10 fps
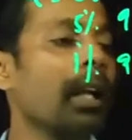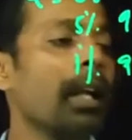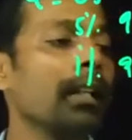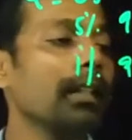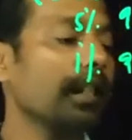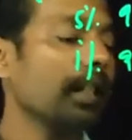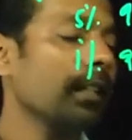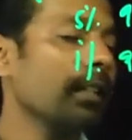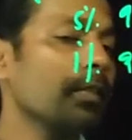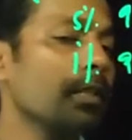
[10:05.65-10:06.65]
And the
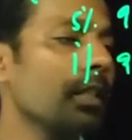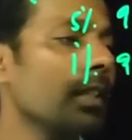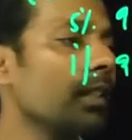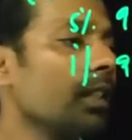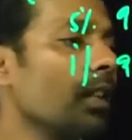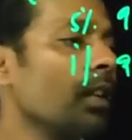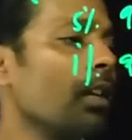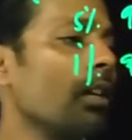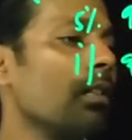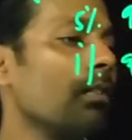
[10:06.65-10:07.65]
second assumption is
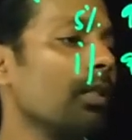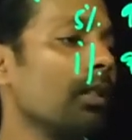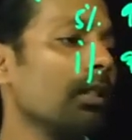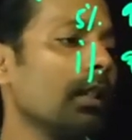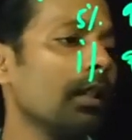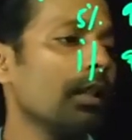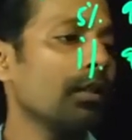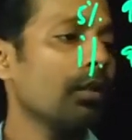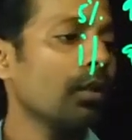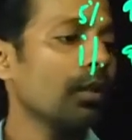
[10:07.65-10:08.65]
the
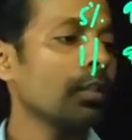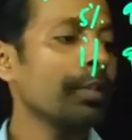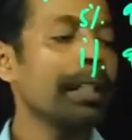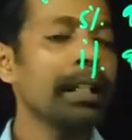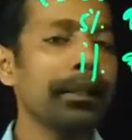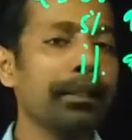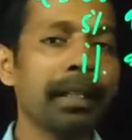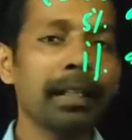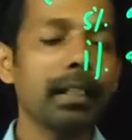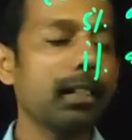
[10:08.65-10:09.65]
scores has to be
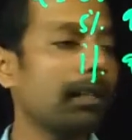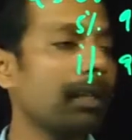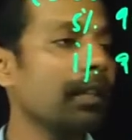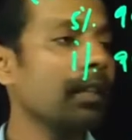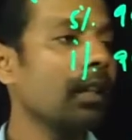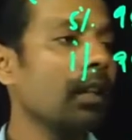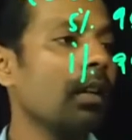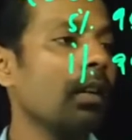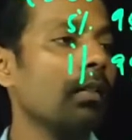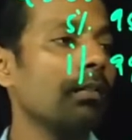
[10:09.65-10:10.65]
independent. That means
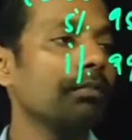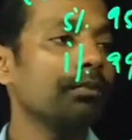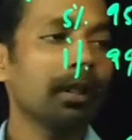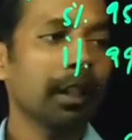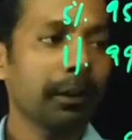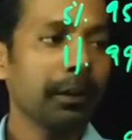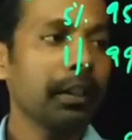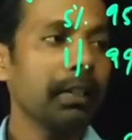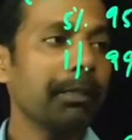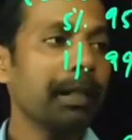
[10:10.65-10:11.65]

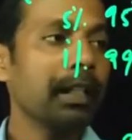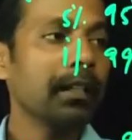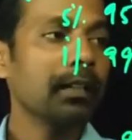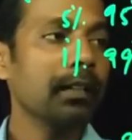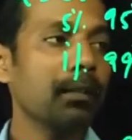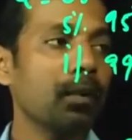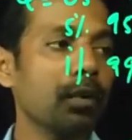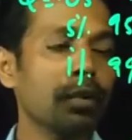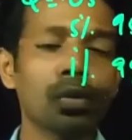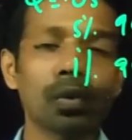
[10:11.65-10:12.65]
definitely pre-test and
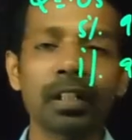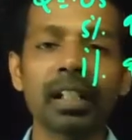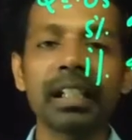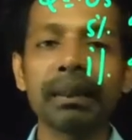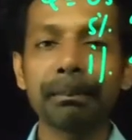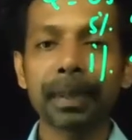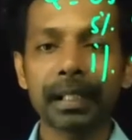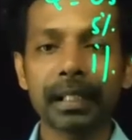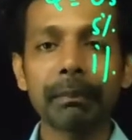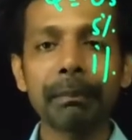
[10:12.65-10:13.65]
post-test scores are
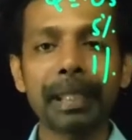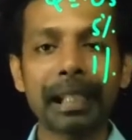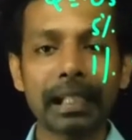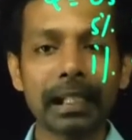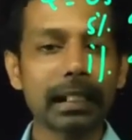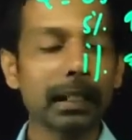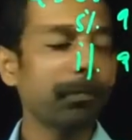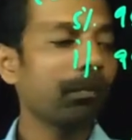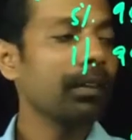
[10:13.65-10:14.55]
dependent paired data.